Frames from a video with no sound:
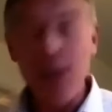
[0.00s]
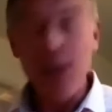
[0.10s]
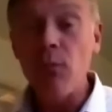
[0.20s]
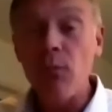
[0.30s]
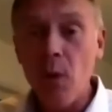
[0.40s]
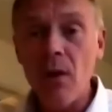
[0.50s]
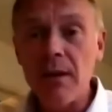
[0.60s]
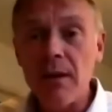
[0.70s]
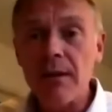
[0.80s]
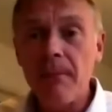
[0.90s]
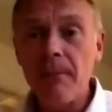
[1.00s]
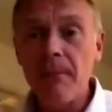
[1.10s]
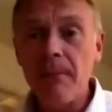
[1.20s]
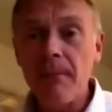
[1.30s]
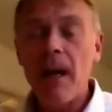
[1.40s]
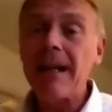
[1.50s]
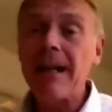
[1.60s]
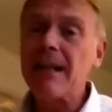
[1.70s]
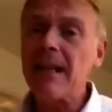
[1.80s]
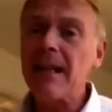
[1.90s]
was beyond words.
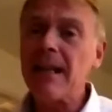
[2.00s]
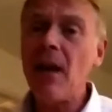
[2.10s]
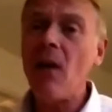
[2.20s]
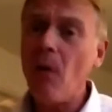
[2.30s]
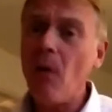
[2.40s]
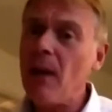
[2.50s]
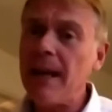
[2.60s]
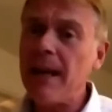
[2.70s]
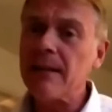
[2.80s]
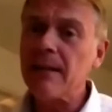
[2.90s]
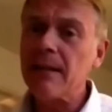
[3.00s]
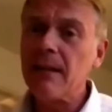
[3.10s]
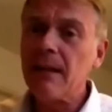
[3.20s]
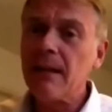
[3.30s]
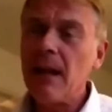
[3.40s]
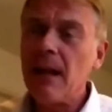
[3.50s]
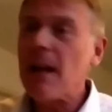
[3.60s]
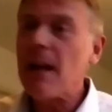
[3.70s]
I can sit here all night